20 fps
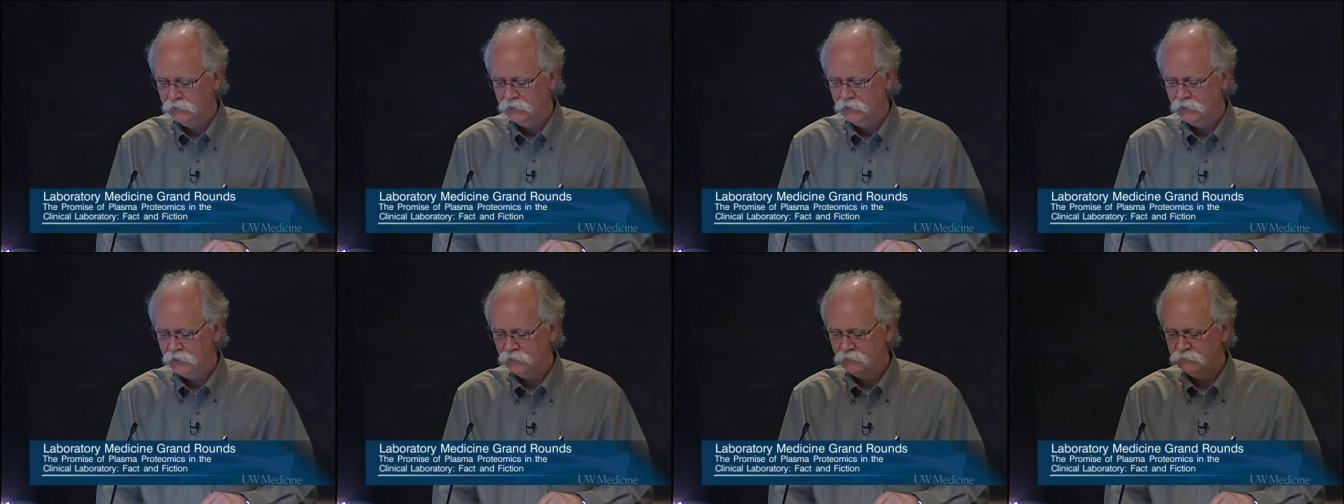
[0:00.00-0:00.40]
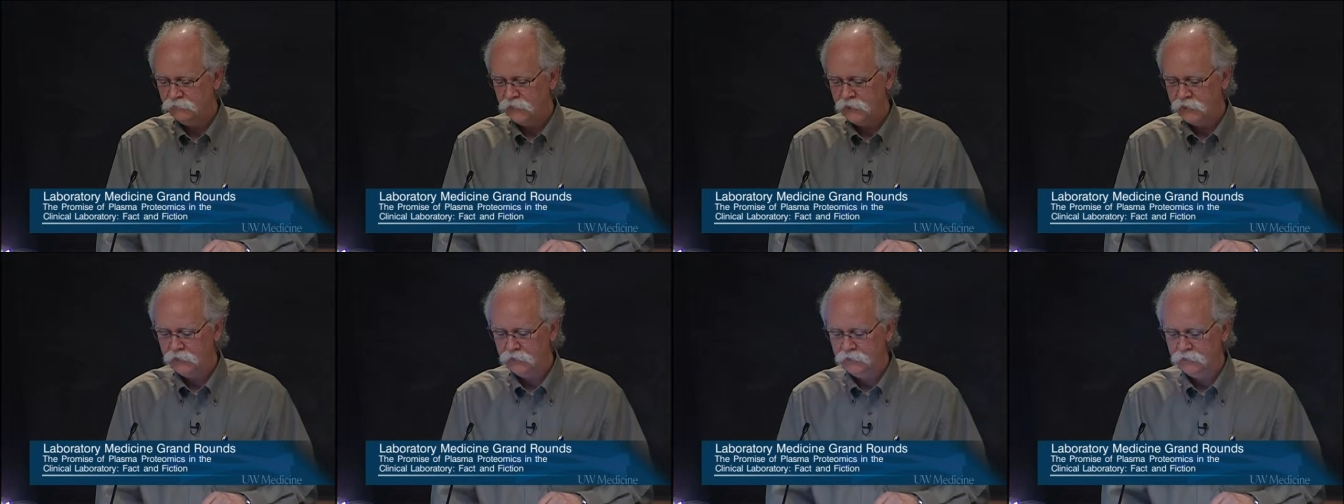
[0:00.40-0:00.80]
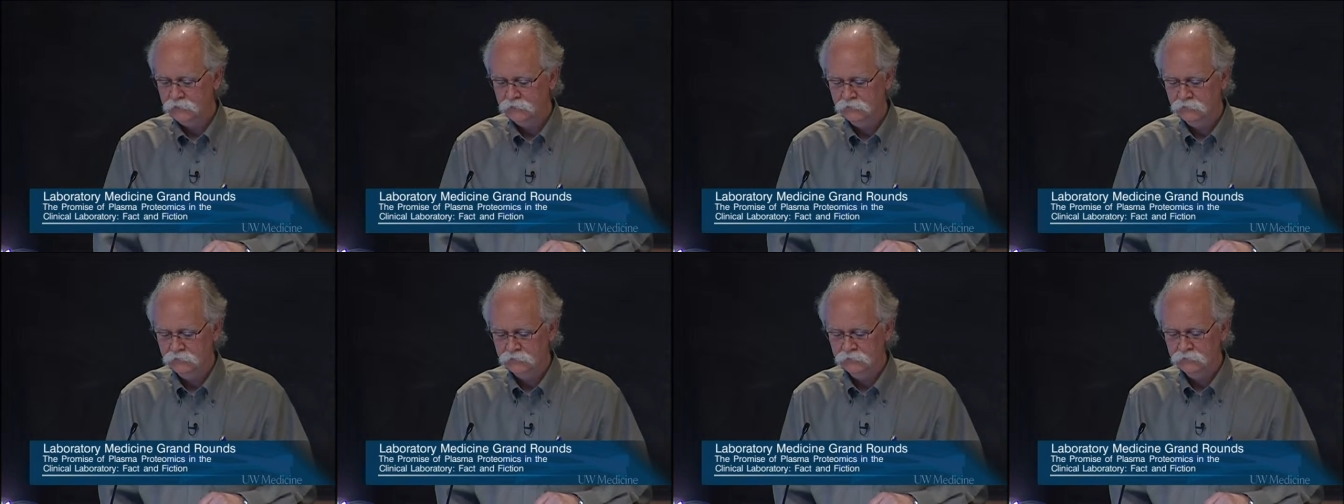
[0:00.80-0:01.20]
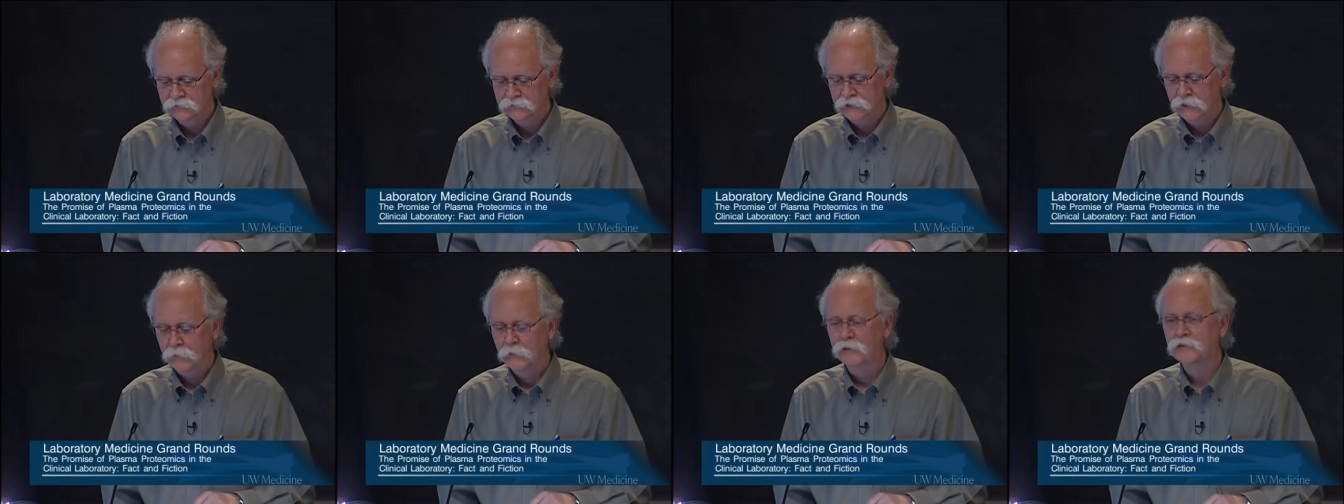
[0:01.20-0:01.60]
And I'll finally
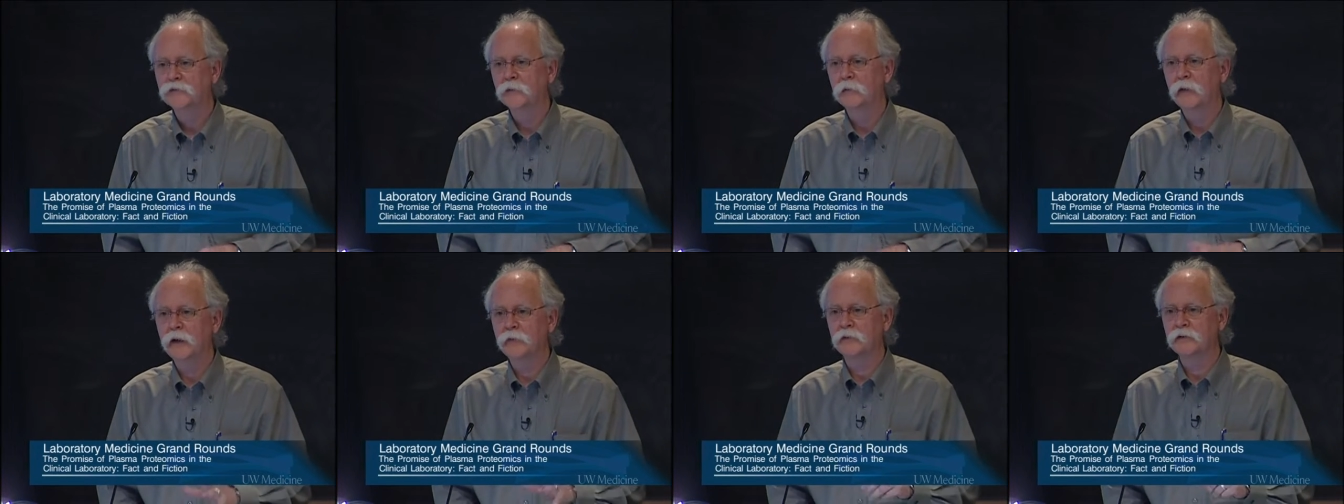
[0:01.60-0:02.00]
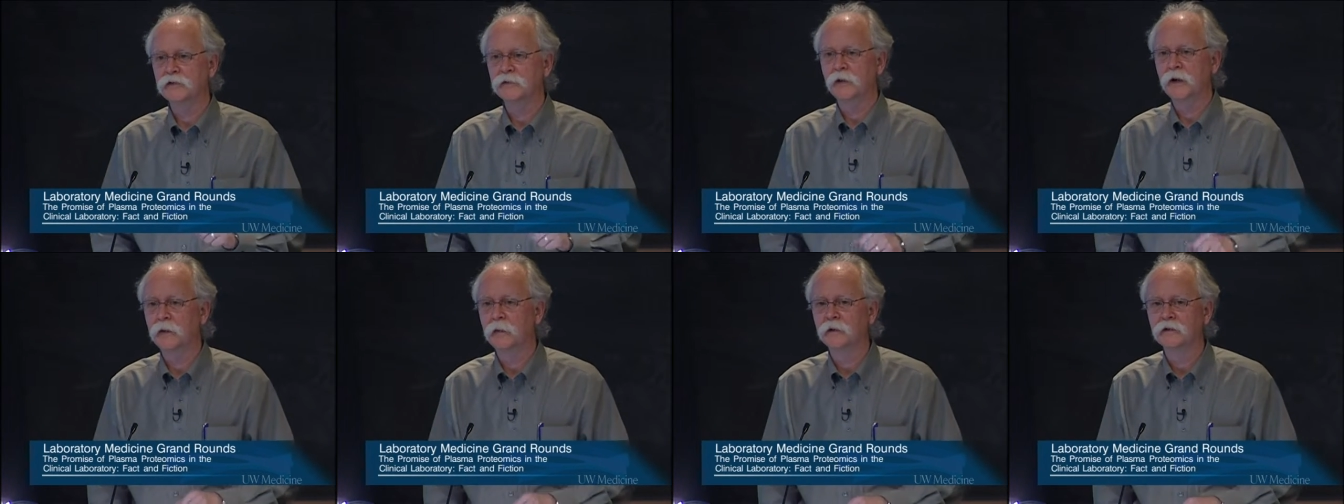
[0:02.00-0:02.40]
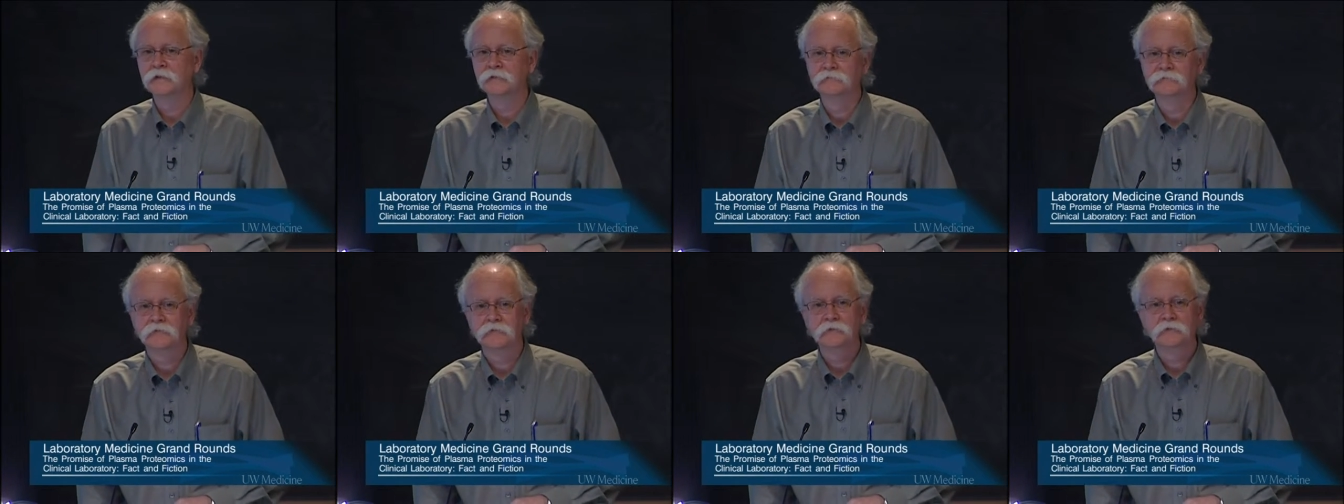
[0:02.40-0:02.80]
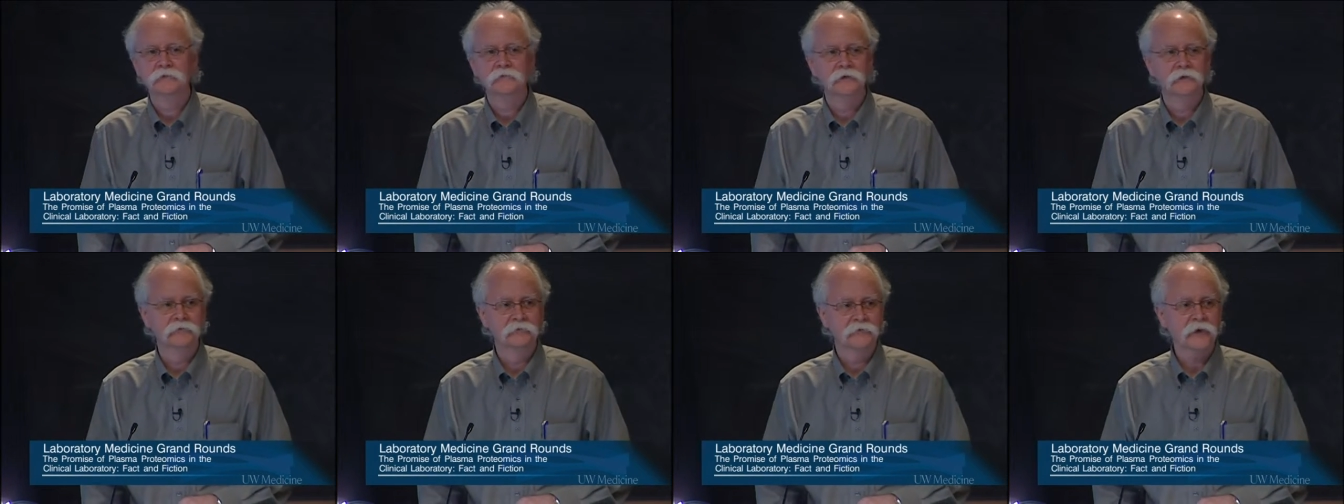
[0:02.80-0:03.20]
say there's some papers about this.
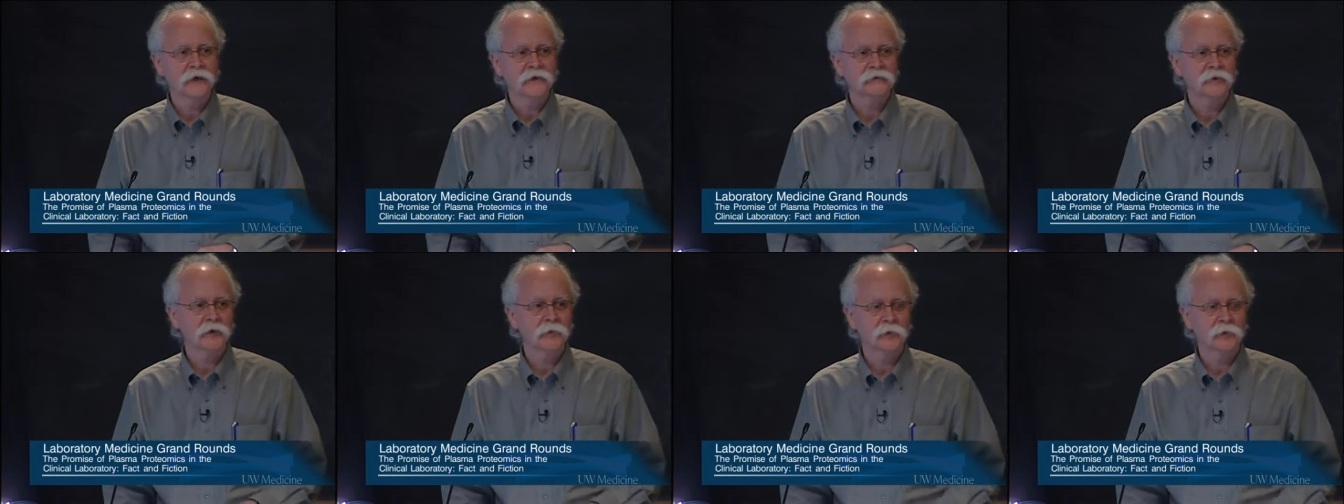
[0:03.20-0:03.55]
Thanks very